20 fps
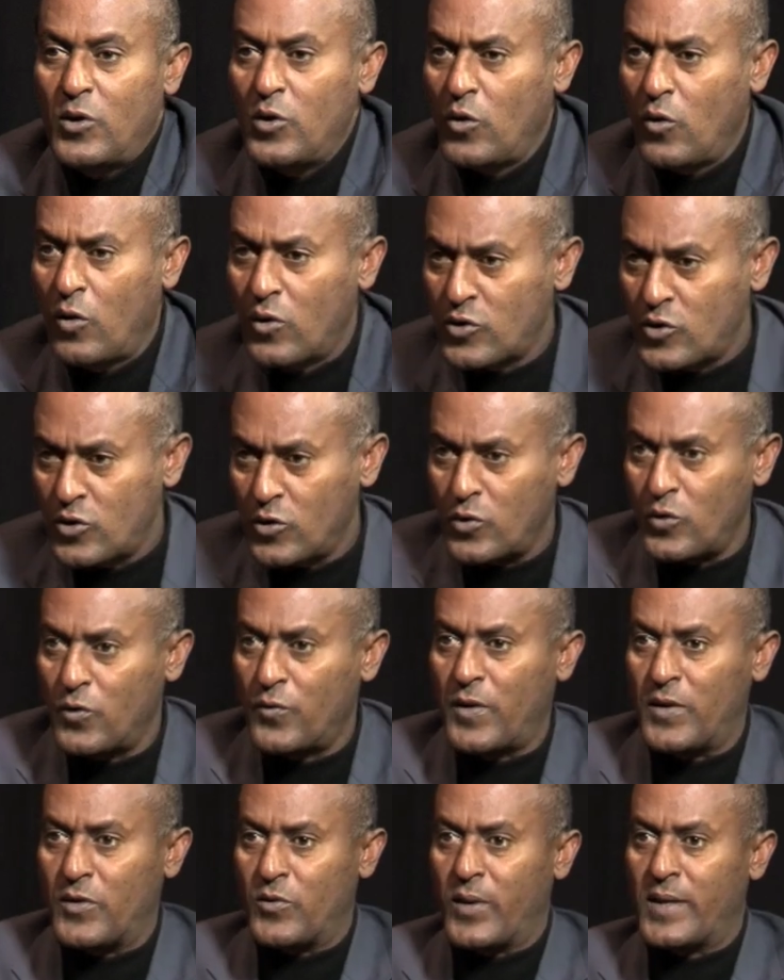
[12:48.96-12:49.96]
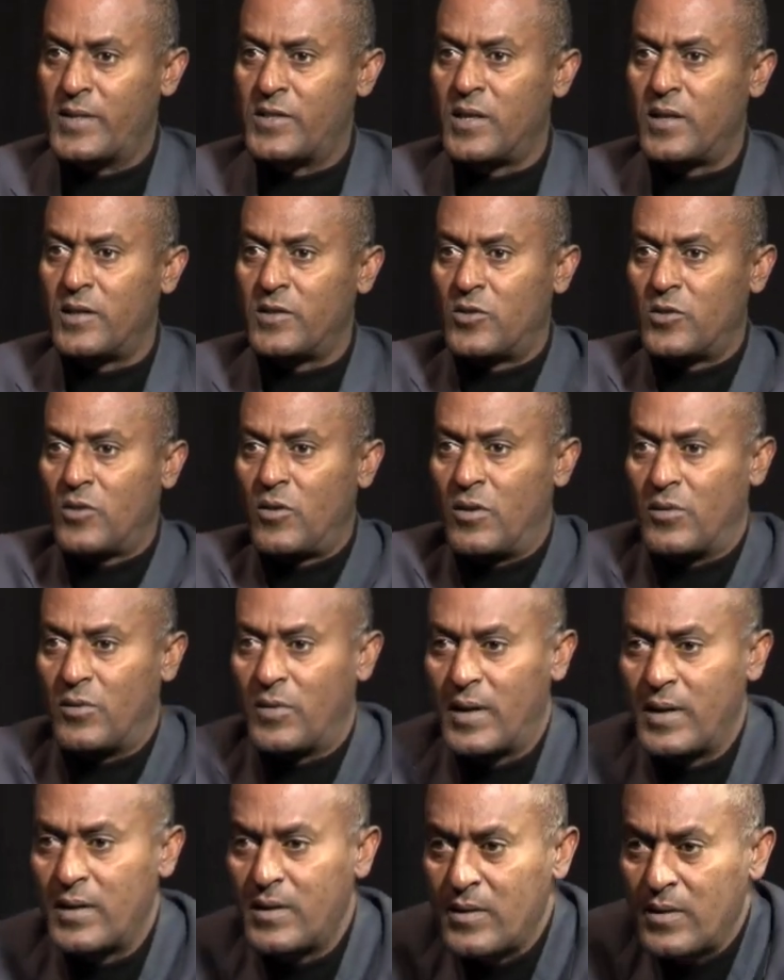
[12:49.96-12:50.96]
You also do fundraising and so on,
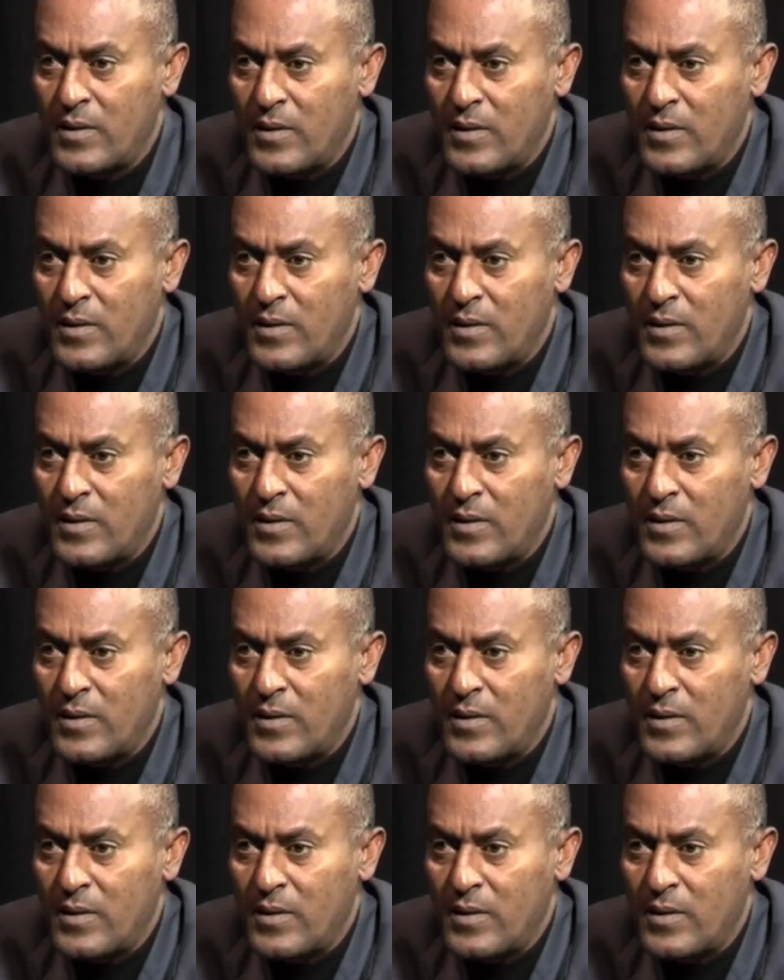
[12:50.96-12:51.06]
right?